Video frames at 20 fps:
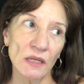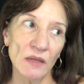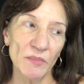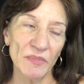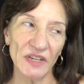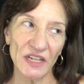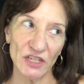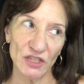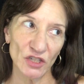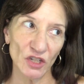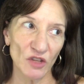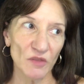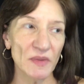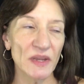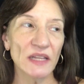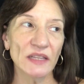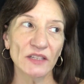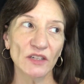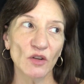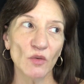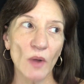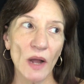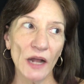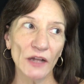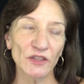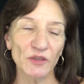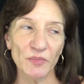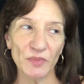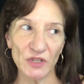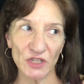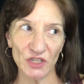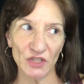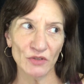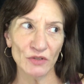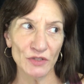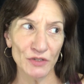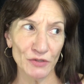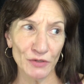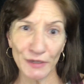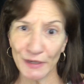but it took me a little while to put two
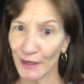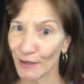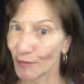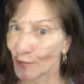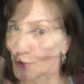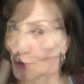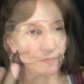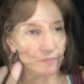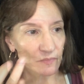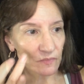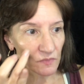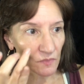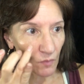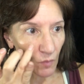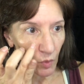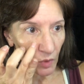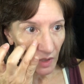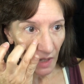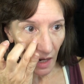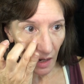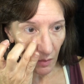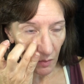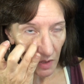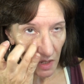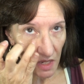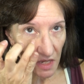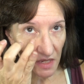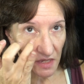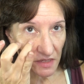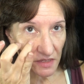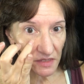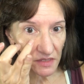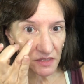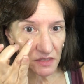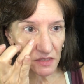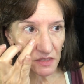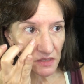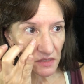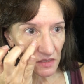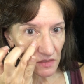and two together? When I
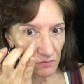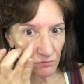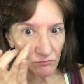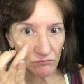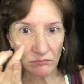was